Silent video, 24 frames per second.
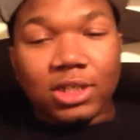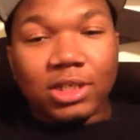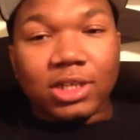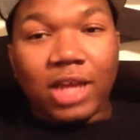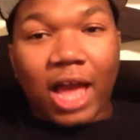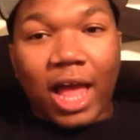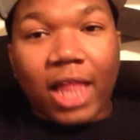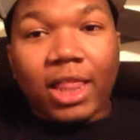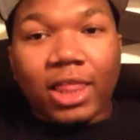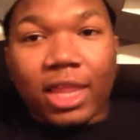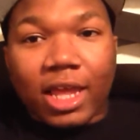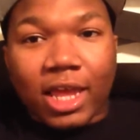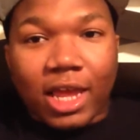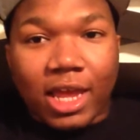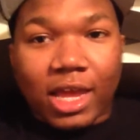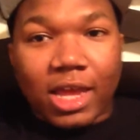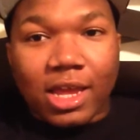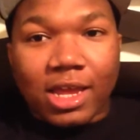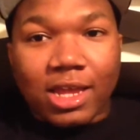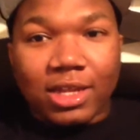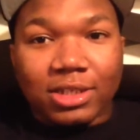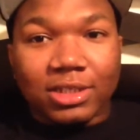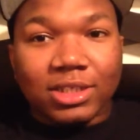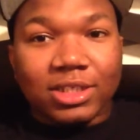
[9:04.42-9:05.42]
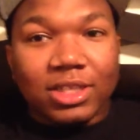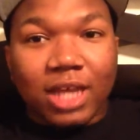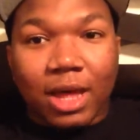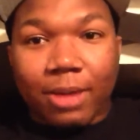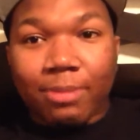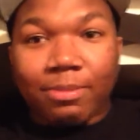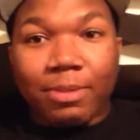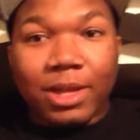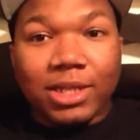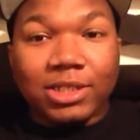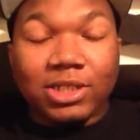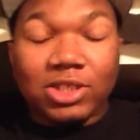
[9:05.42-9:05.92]
got the hint and stopped
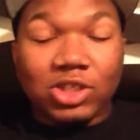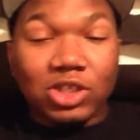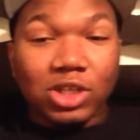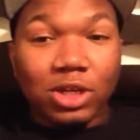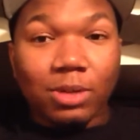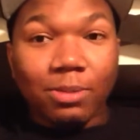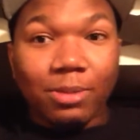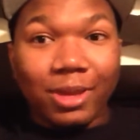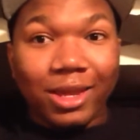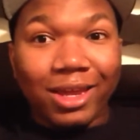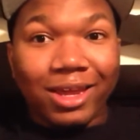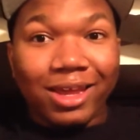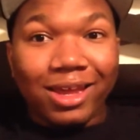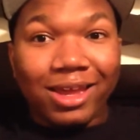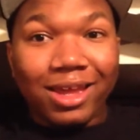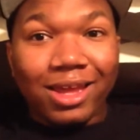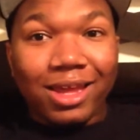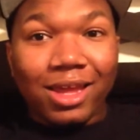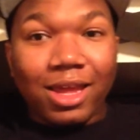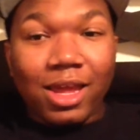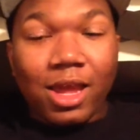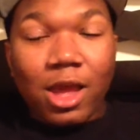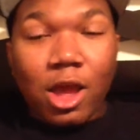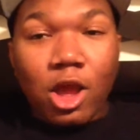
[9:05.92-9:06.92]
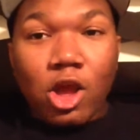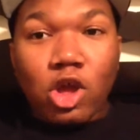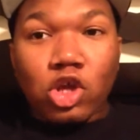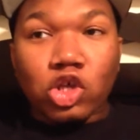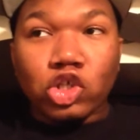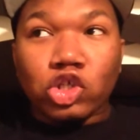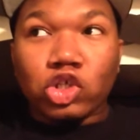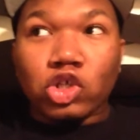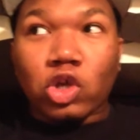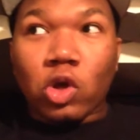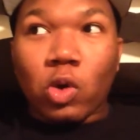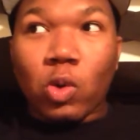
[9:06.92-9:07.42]
messaging me.
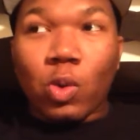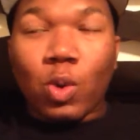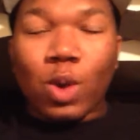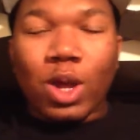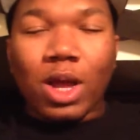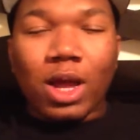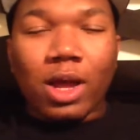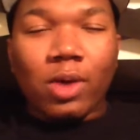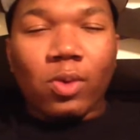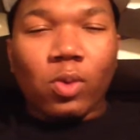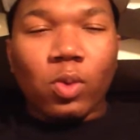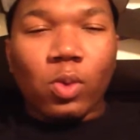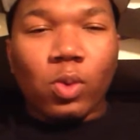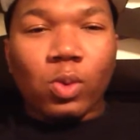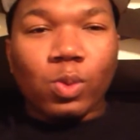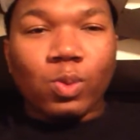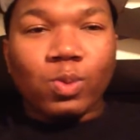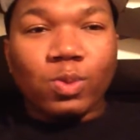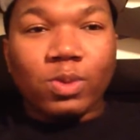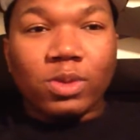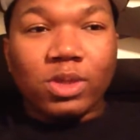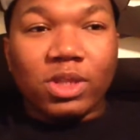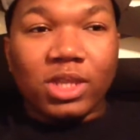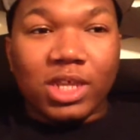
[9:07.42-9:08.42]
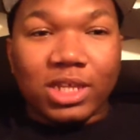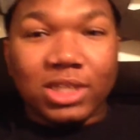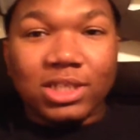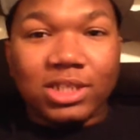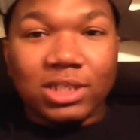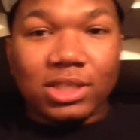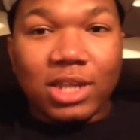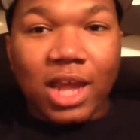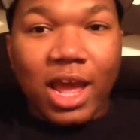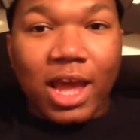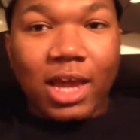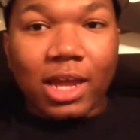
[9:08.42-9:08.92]
So this
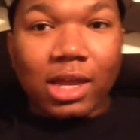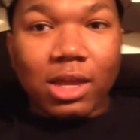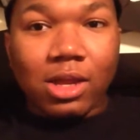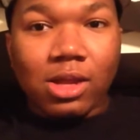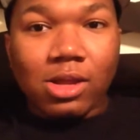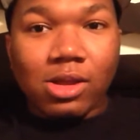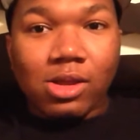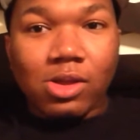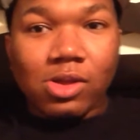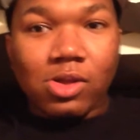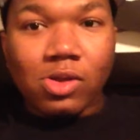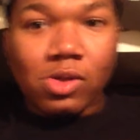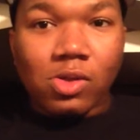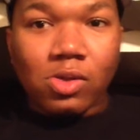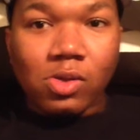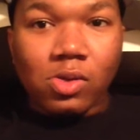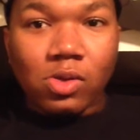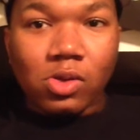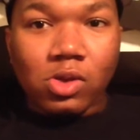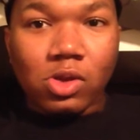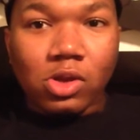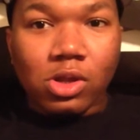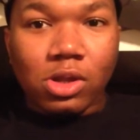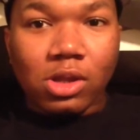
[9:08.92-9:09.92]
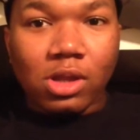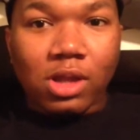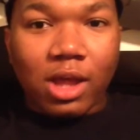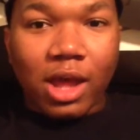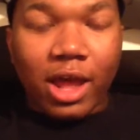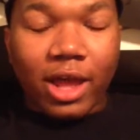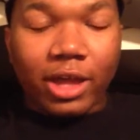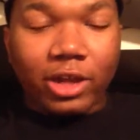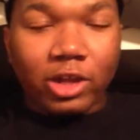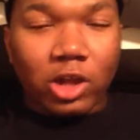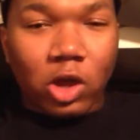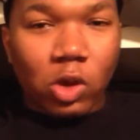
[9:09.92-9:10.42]
night,
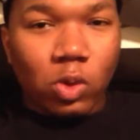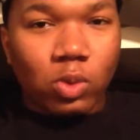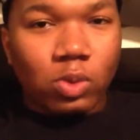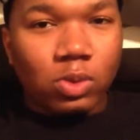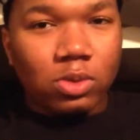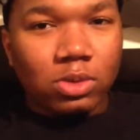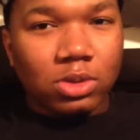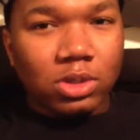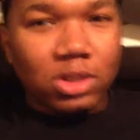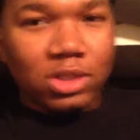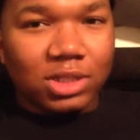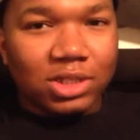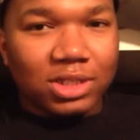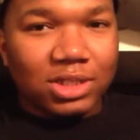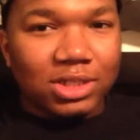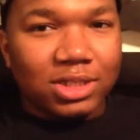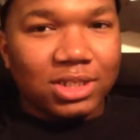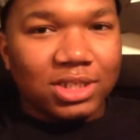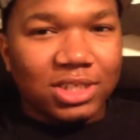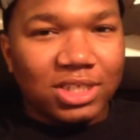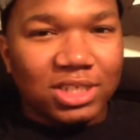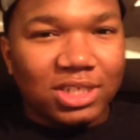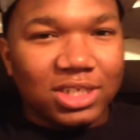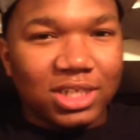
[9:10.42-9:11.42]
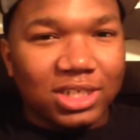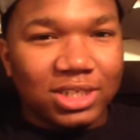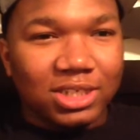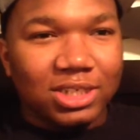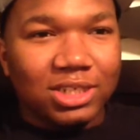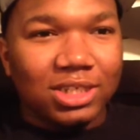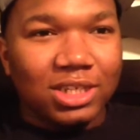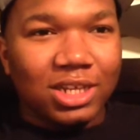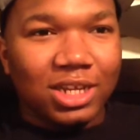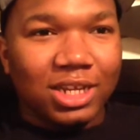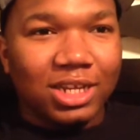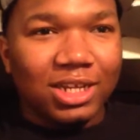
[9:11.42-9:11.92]
I go to
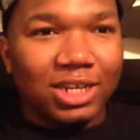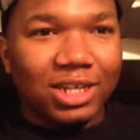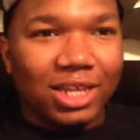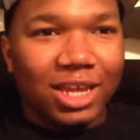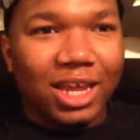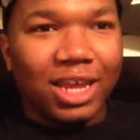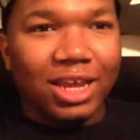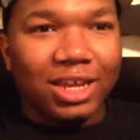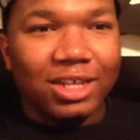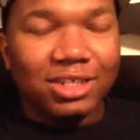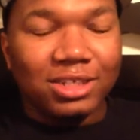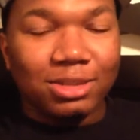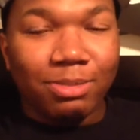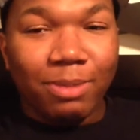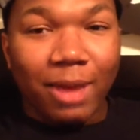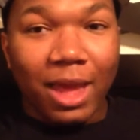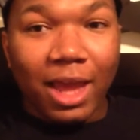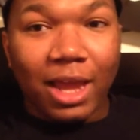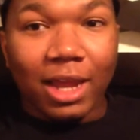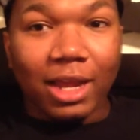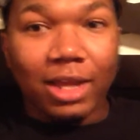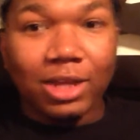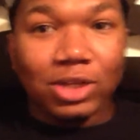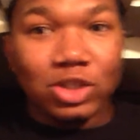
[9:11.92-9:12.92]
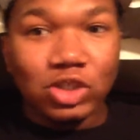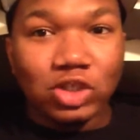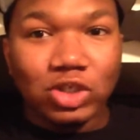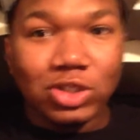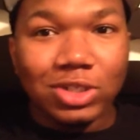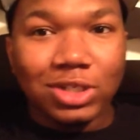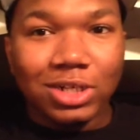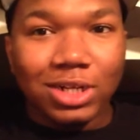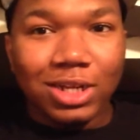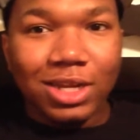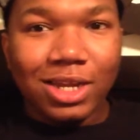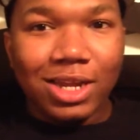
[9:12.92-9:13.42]
Sydney King's page,
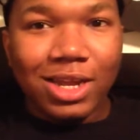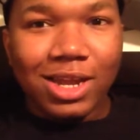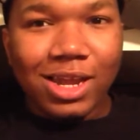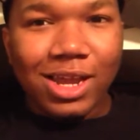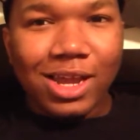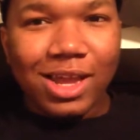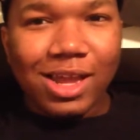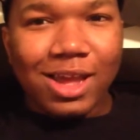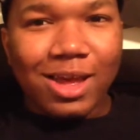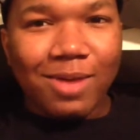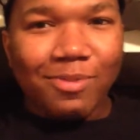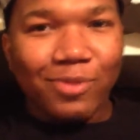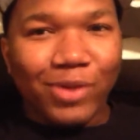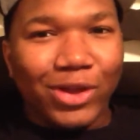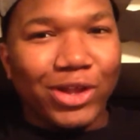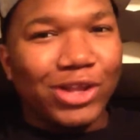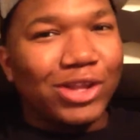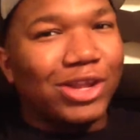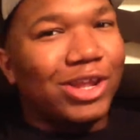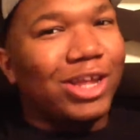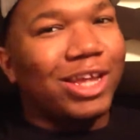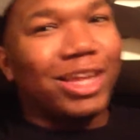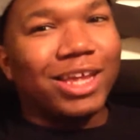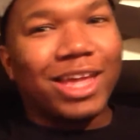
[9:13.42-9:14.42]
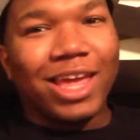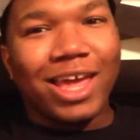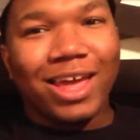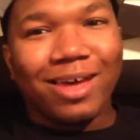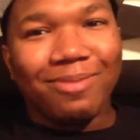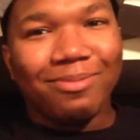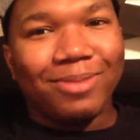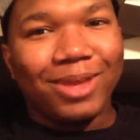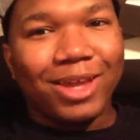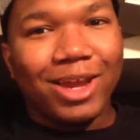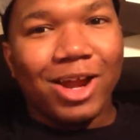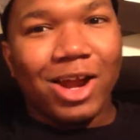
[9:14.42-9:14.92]
and I'm like, it
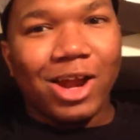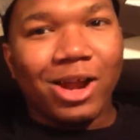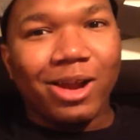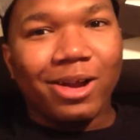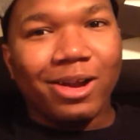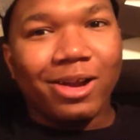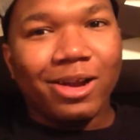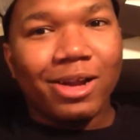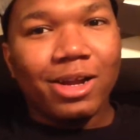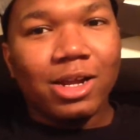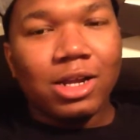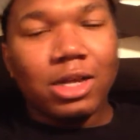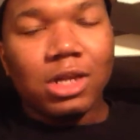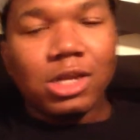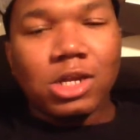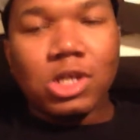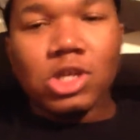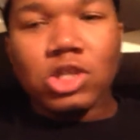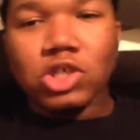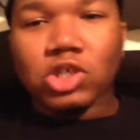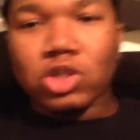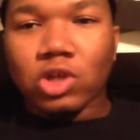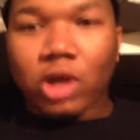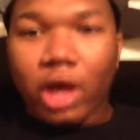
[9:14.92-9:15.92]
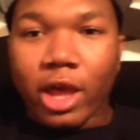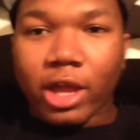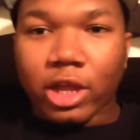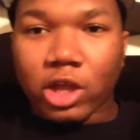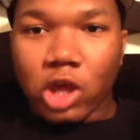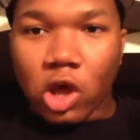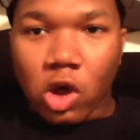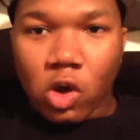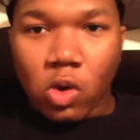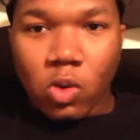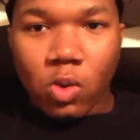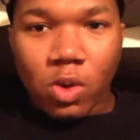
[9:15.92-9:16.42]
can't be her. So I
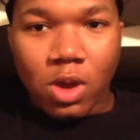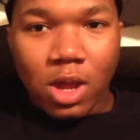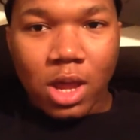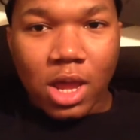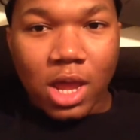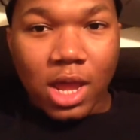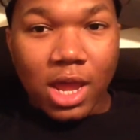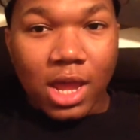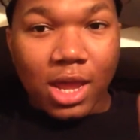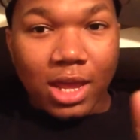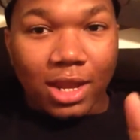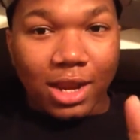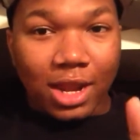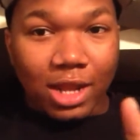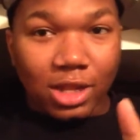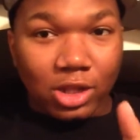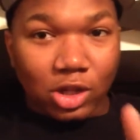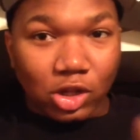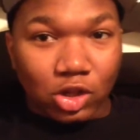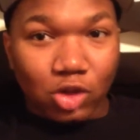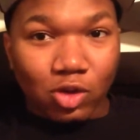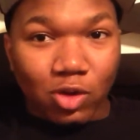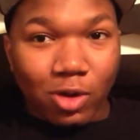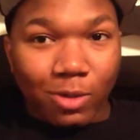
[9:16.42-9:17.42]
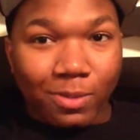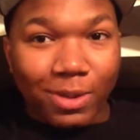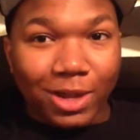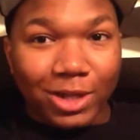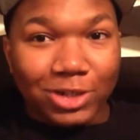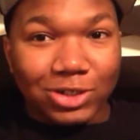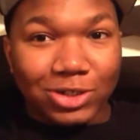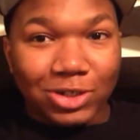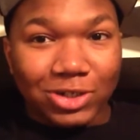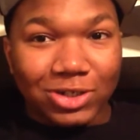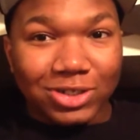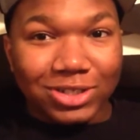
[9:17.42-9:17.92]
go and I look through her
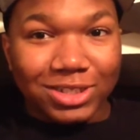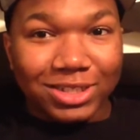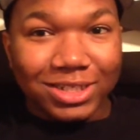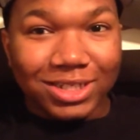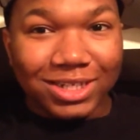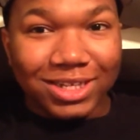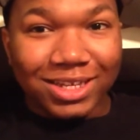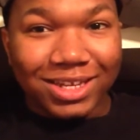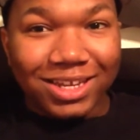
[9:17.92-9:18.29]
pictures,